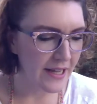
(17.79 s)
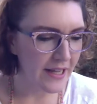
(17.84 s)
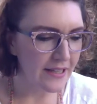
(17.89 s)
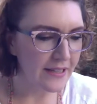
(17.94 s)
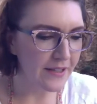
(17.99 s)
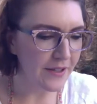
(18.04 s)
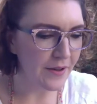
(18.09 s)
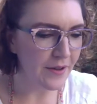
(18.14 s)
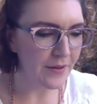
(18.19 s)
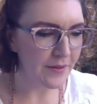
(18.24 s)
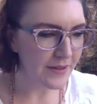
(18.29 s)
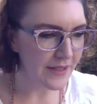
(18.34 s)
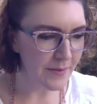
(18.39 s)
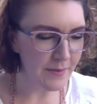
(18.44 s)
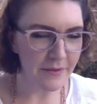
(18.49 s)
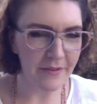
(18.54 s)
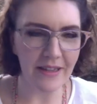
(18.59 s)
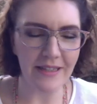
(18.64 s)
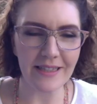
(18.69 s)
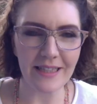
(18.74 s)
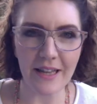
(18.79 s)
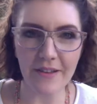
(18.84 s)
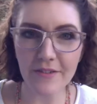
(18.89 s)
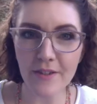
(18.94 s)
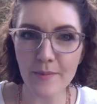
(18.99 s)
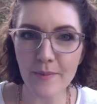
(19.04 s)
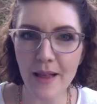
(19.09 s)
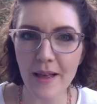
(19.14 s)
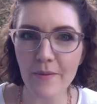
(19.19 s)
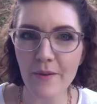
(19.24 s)
So some of us love
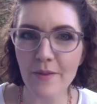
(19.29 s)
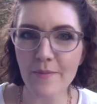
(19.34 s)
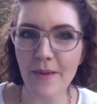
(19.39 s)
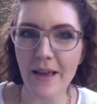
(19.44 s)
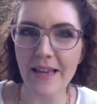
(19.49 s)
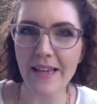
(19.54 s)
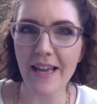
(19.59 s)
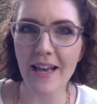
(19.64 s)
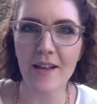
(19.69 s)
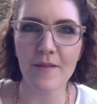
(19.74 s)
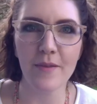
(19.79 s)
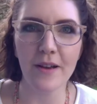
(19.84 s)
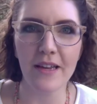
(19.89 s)
to play with makeup.